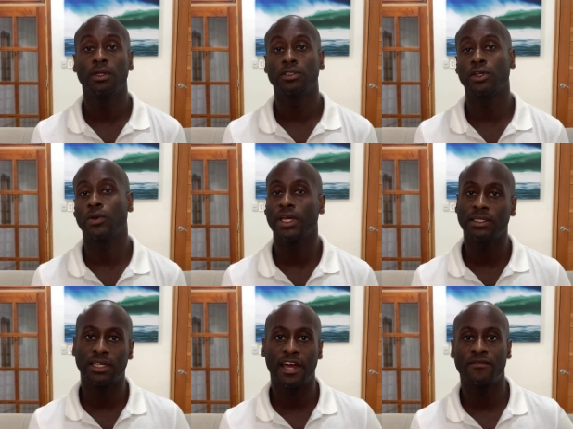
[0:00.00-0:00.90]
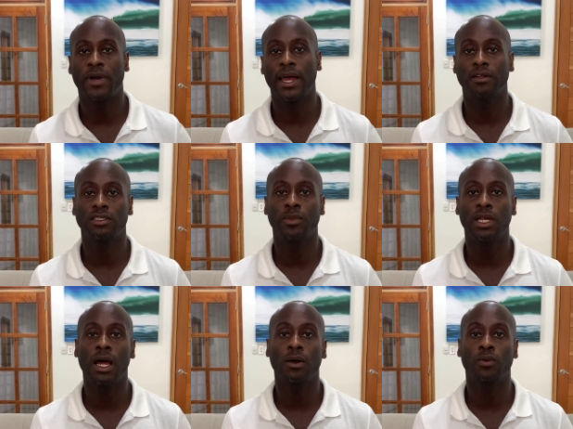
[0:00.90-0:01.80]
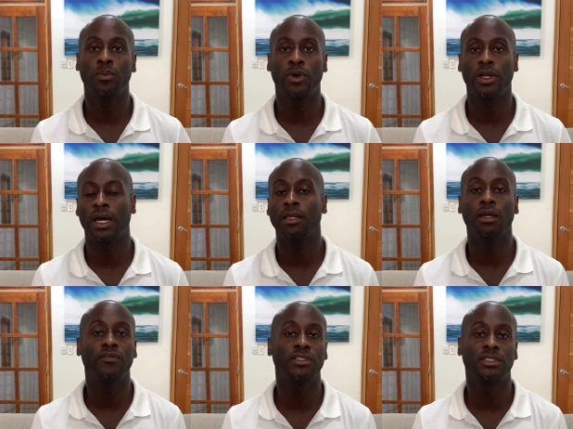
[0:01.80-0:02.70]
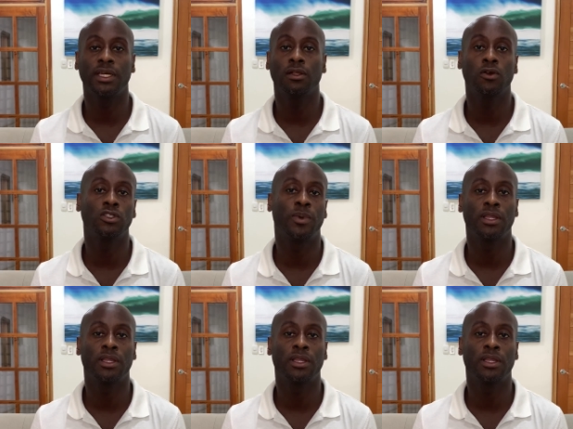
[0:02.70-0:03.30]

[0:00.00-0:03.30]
So yes, I have my house in Managua, but I'd love to stay close by